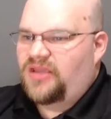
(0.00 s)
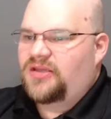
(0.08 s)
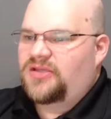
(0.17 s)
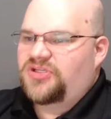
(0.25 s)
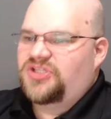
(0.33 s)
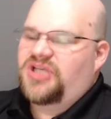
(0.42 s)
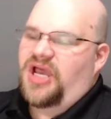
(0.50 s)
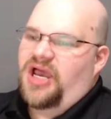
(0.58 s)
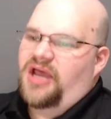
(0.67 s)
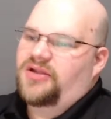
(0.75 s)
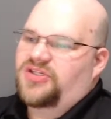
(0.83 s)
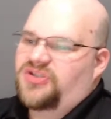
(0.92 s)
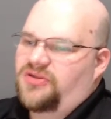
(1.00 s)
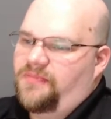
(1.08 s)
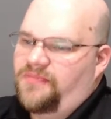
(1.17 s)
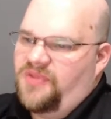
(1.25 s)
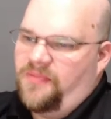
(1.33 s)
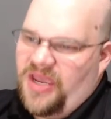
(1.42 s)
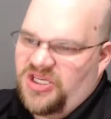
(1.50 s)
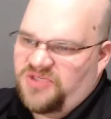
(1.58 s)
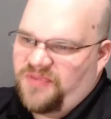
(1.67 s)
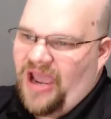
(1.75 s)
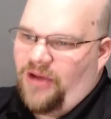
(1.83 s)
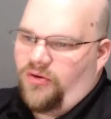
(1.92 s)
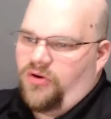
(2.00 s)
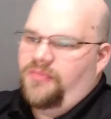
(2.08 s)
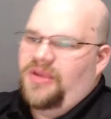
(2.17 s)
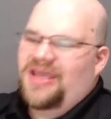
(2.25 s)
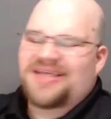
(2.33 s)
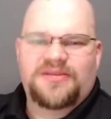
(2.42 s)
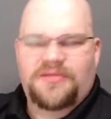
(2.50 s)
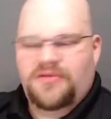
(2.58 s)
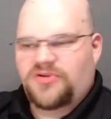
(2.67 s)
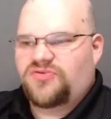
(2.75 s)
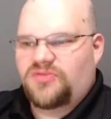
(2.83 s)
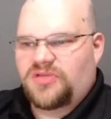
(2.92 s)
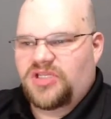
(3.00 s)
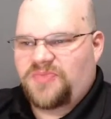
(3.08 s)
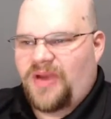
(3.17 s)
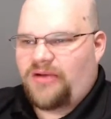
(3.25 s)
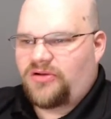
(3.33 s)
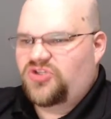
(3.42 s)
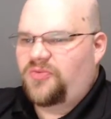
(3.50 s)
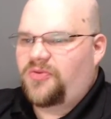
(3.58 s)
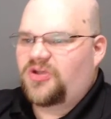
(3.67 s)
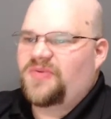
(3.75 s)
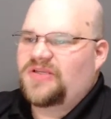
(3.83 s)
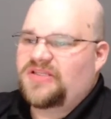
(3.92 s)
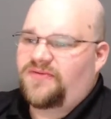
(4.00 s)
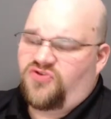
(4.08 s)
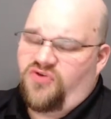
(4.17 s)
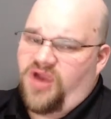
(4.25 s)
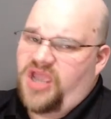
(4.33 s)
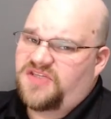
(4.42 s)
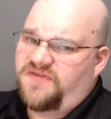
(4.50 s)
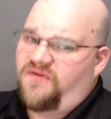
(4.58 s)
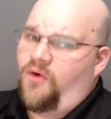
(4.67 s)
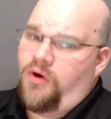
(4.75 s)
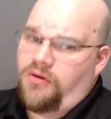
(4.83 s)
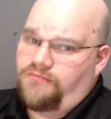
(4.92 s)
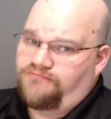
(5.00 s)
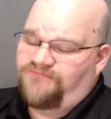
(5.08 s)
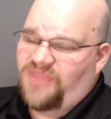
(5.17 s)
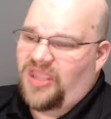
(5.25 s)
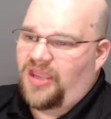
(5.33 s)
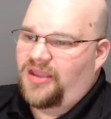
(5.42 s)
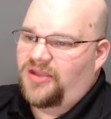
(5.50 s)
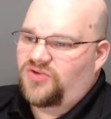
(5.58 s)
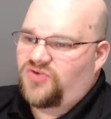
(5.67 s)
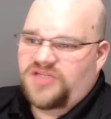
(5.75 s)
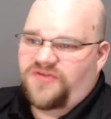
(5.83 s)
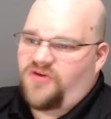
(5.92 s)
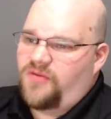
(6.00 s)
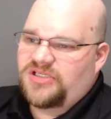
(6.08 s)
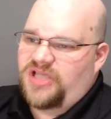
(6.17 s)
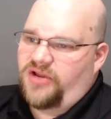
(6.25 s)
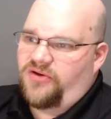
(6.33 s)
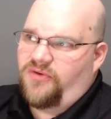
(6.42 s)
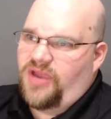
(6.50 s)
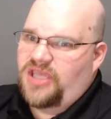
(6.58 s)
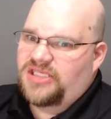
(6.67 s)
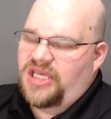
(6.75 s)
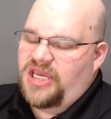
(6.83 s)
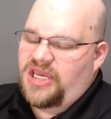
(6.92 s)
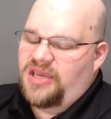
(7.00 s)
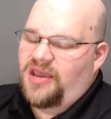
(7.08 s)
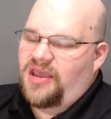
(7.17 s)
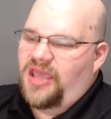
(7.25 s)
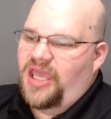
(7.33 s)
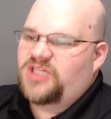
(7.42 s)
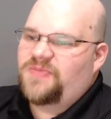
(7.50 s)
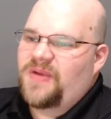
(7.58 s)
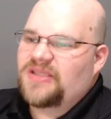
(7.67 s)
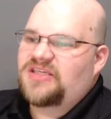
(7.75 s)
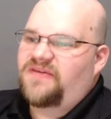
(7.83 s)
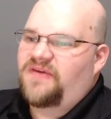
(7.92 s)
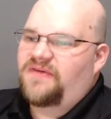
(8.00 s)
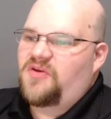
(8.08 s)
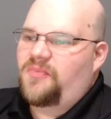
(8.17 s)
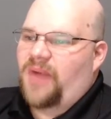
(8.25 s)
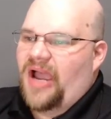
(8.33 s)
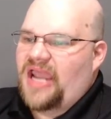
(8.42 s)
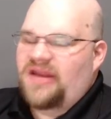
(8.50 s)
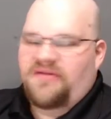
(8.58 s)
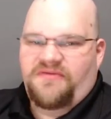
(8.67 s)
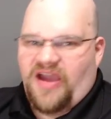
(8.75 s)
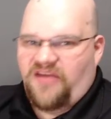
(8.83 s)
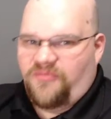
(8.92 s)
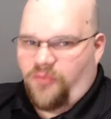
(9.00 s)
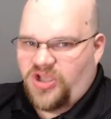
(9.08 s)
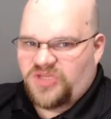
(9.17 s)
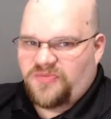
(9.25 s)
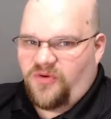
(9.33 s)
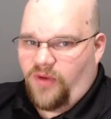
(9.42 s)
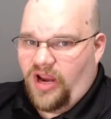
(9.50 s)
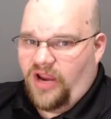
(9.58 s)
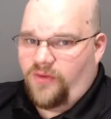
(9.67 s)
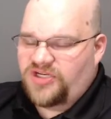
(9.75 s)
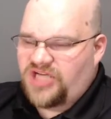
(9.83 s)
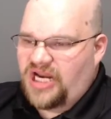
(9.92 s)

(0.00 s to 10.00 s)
She's got, so the base power, because this power is super expensive, Transform. Transform is like crazy expensive if you buy it at 5 points per rank, which I